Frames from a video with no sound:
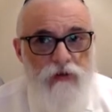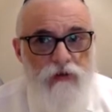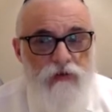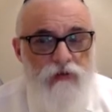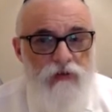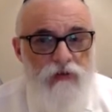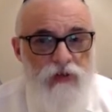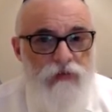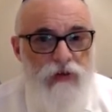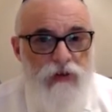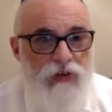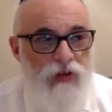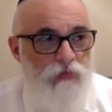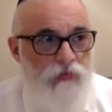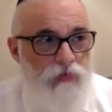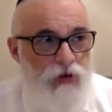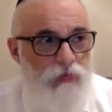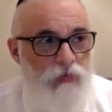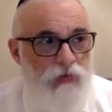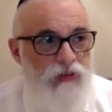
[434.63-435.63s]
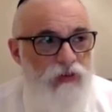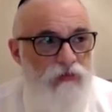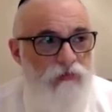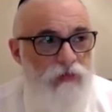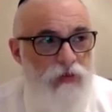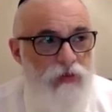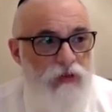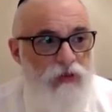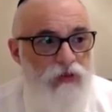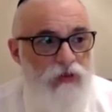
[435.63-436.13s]
What about this property of
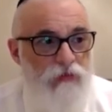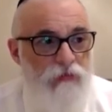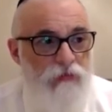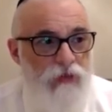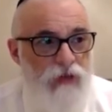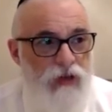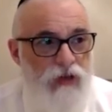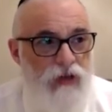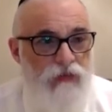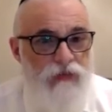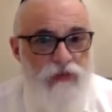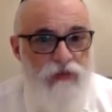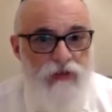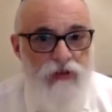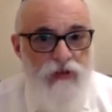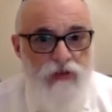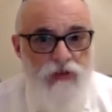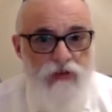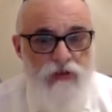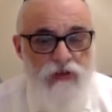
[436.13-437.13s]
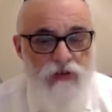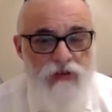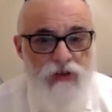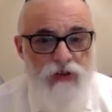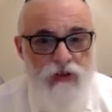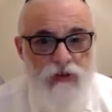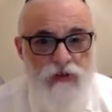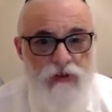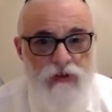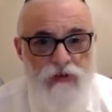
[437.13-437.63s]
Bittul to Machavan to the Rotzana
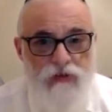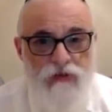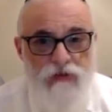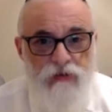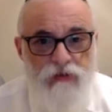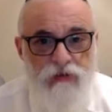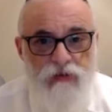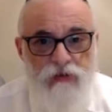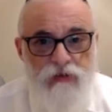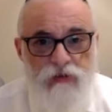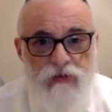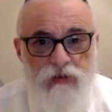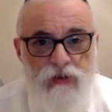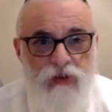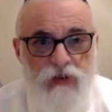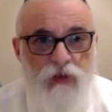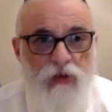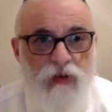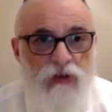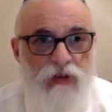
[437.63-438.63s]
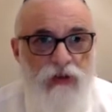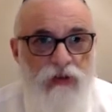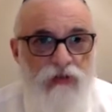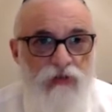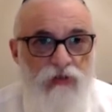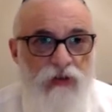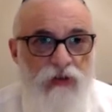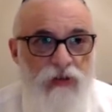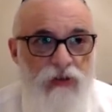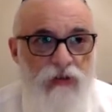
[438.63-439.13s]
Elyon? Anyway, that's
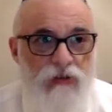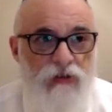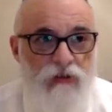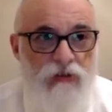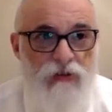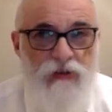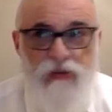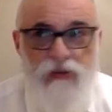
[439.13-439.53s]
for another